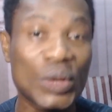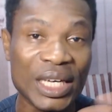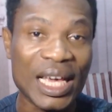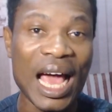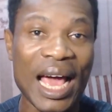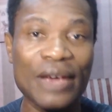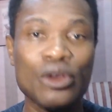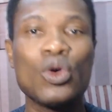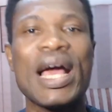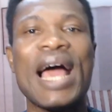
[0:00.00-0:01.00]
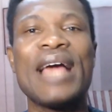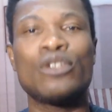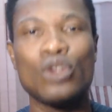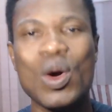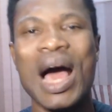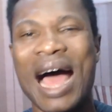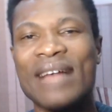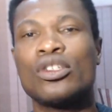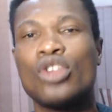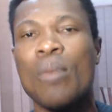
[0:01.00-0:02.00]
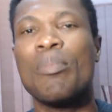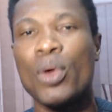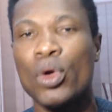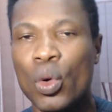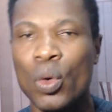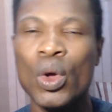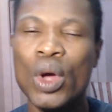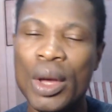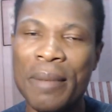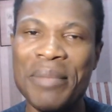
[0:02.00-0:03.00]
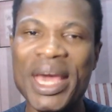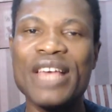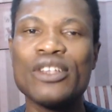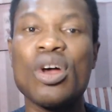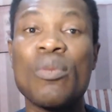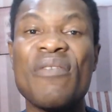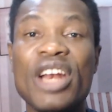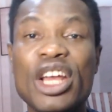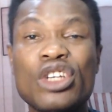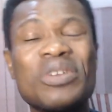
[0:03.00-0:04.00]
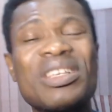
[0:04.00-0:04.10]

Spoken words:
the guy you guys know as Tompolo, making some revelations.